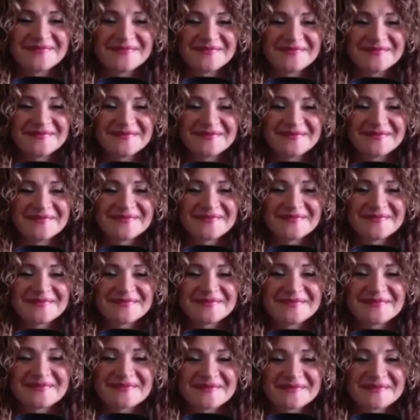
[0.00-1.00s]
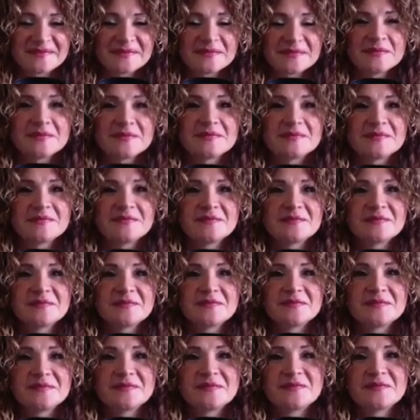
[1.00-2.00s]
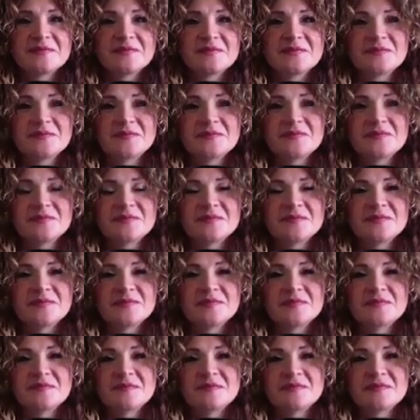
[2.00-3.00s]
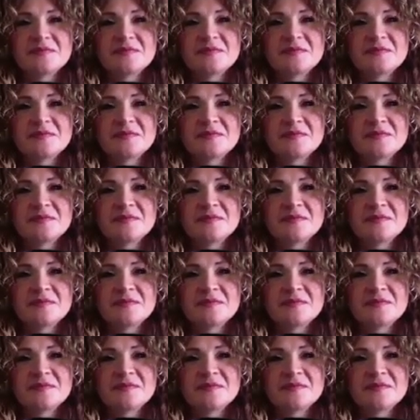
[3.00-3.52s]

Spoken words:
No words are spoken by the person on screen.